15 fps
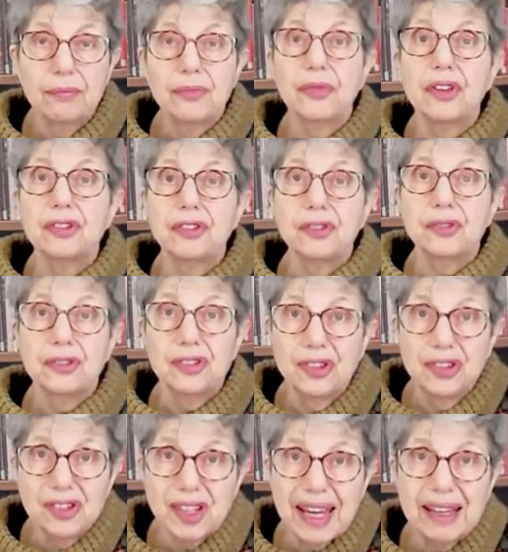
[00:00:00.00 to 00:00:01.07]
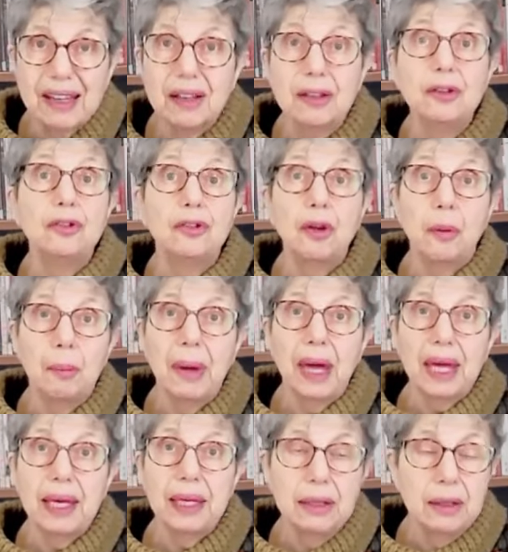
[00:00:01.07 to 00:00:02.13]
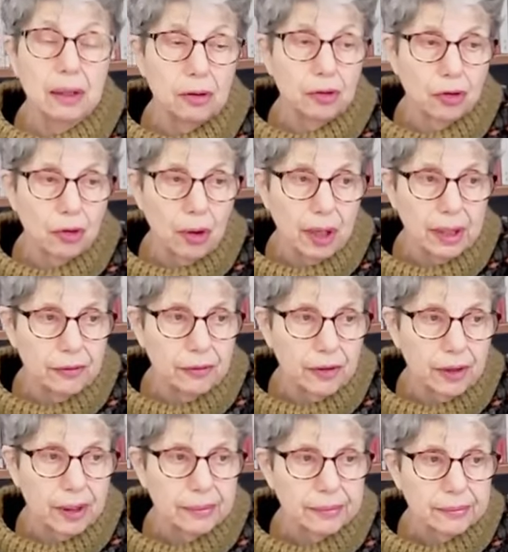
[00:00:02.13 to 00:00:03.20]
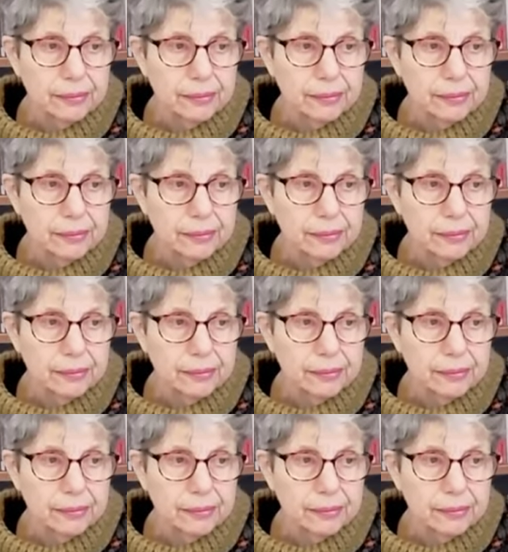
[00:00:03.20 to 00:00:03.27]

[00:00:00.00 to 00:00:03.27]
the second main driver.